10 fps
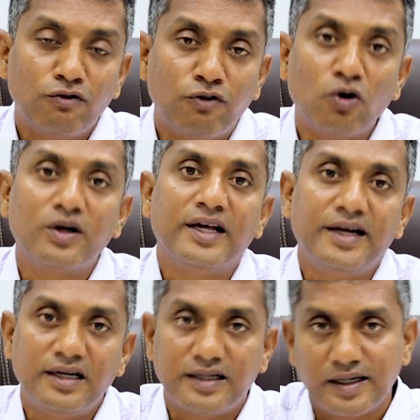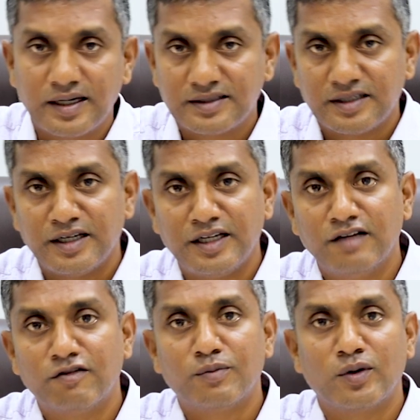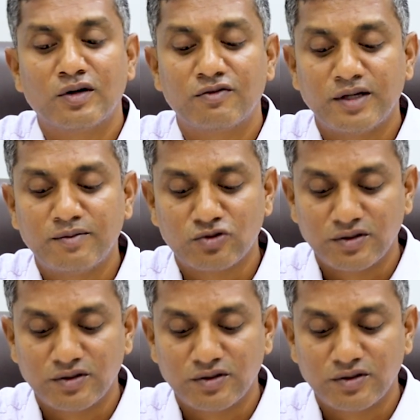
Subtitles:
four aerial targets at any given point of time.